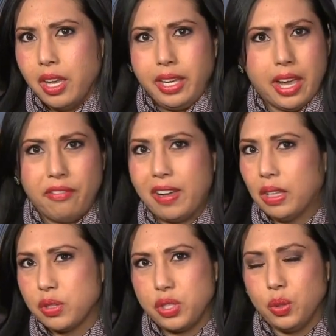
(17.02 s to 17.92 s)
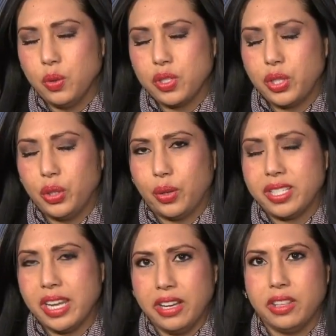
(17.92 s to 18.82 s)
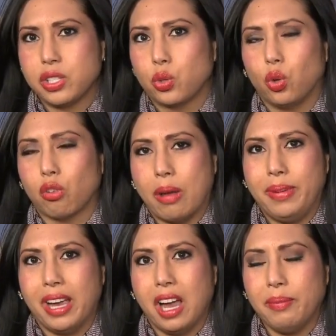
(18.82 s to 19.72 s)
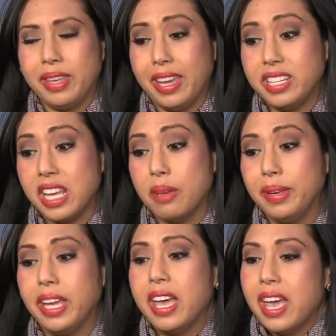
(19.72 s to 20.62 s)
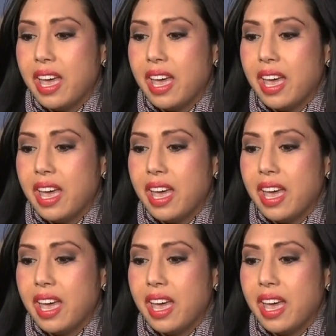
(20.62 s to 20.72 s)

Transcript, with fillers: Yeah, fellow students who attend the school right behind me, they tell me